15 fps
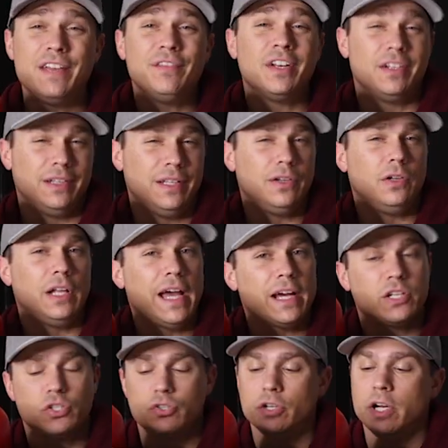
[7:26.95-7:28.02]
even a little
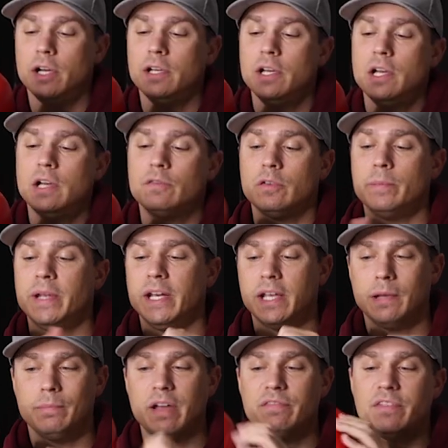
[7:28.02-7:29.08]
extra for me to
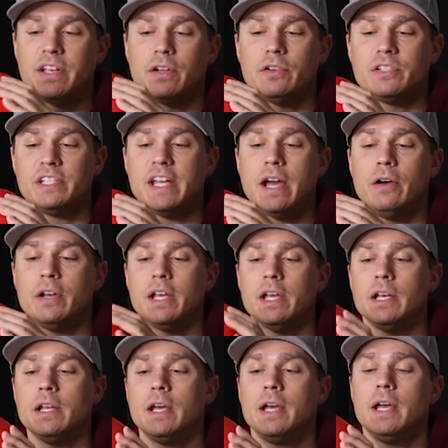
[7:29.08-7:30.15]
get my fingers down
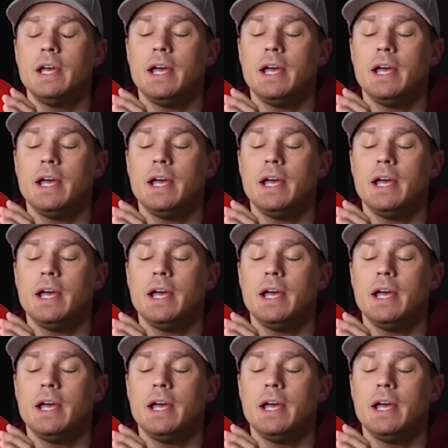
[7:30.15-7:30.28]
in.